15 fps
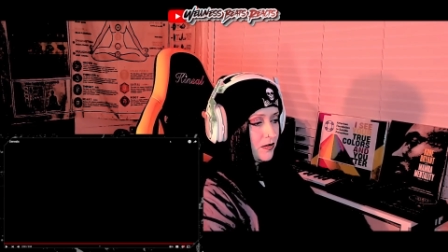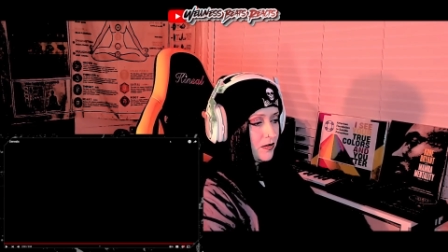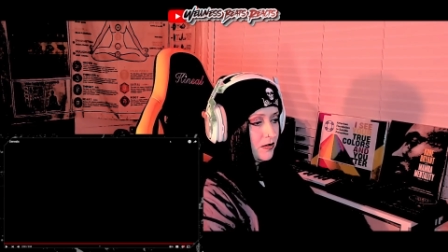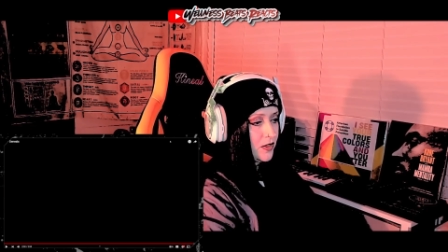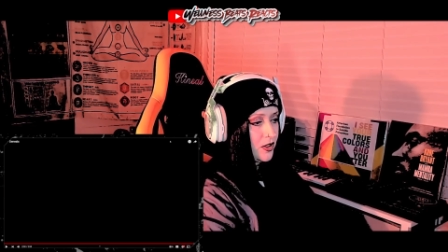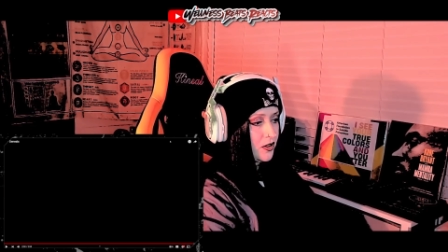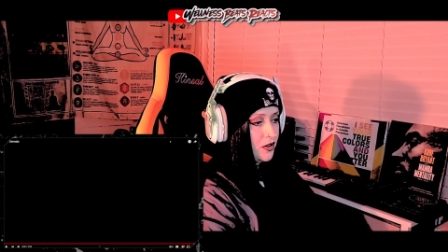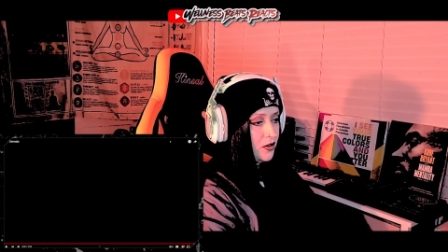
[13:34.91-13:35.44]
the
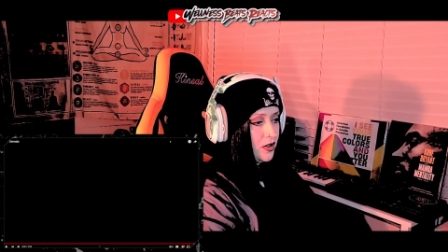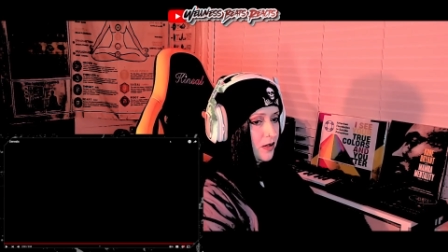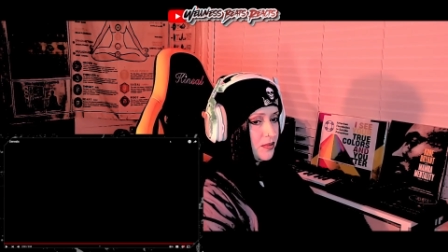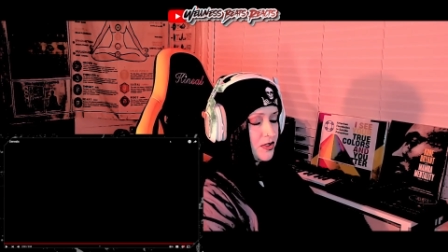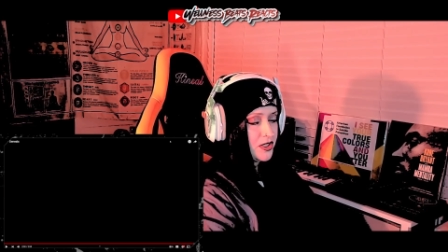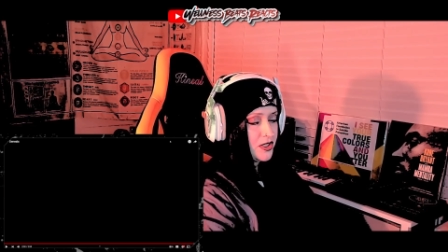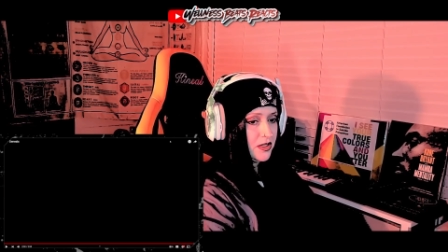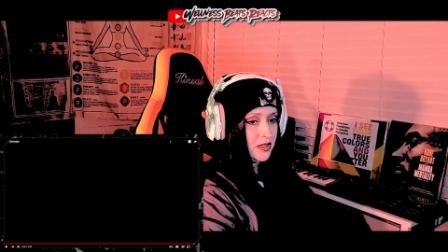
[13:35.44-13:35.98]
corrupt
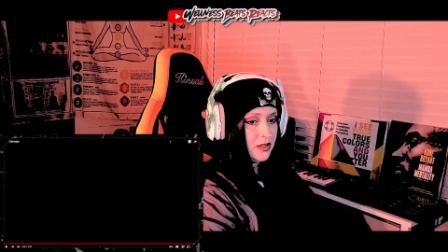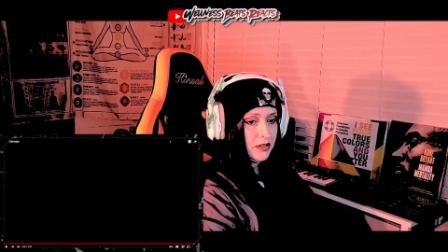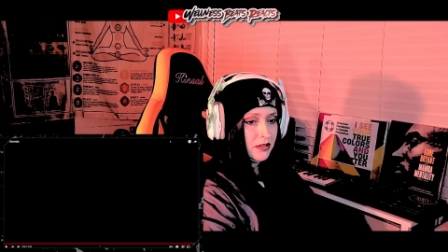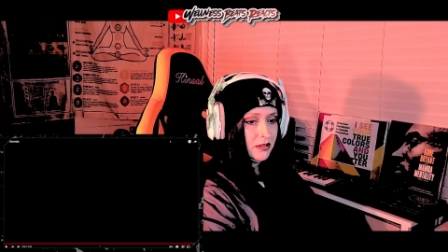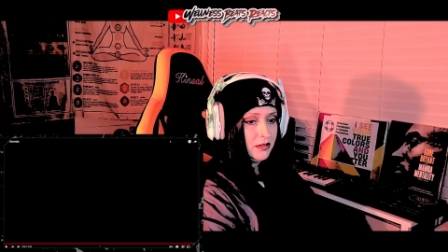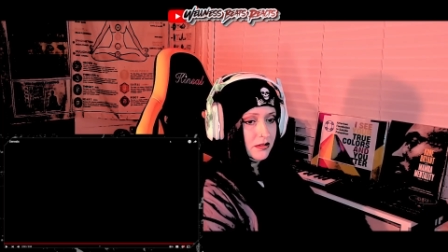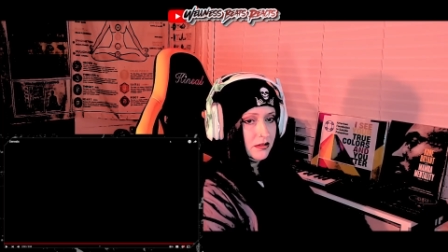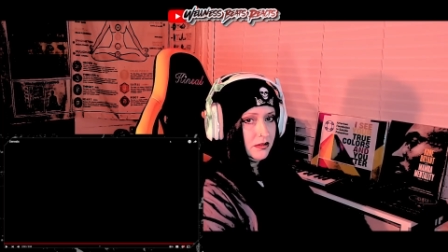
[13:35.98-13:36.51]
shit
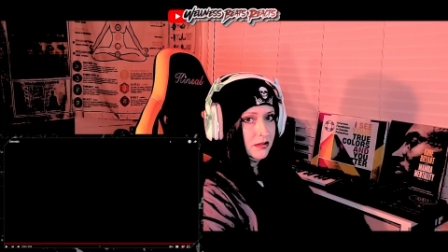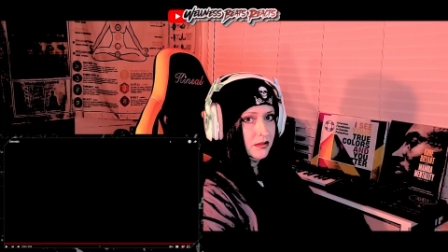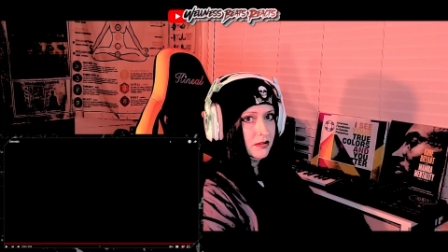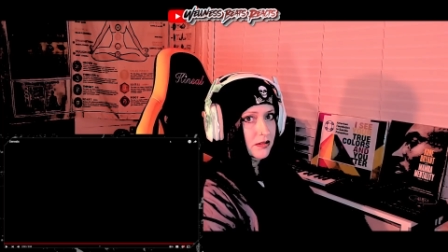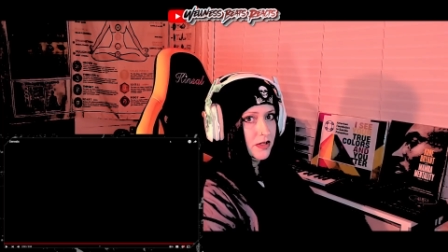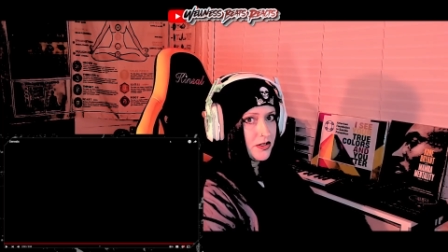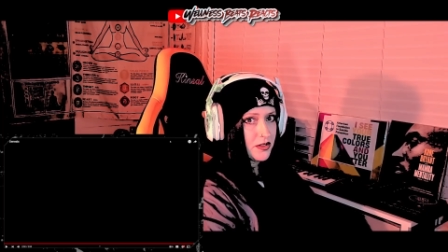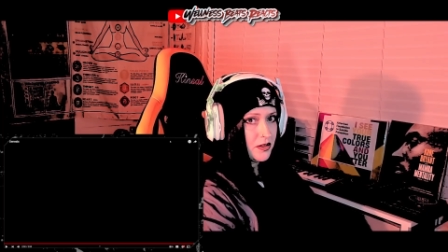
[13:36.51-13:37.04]

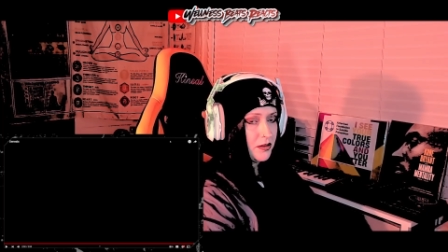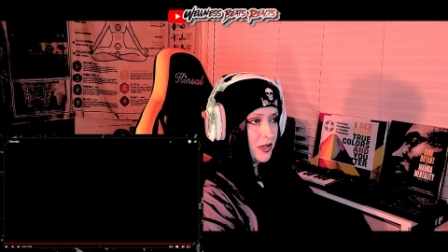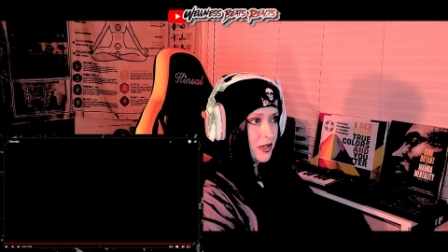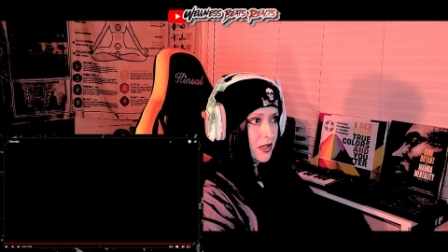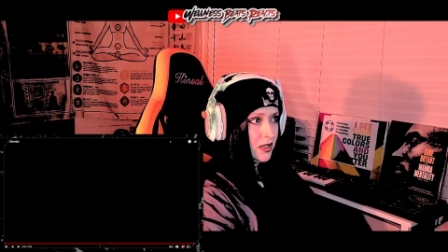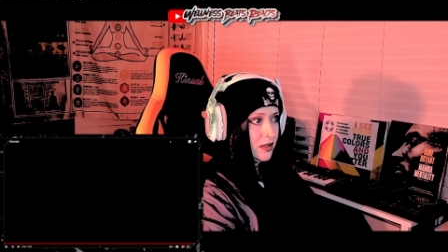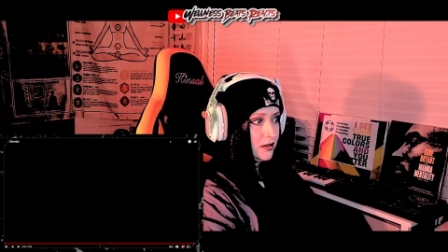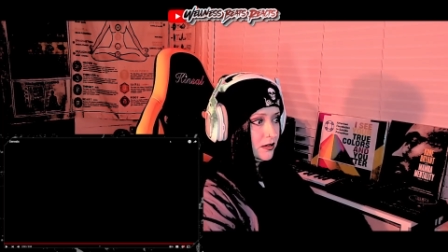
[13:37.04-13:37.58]
that's going on.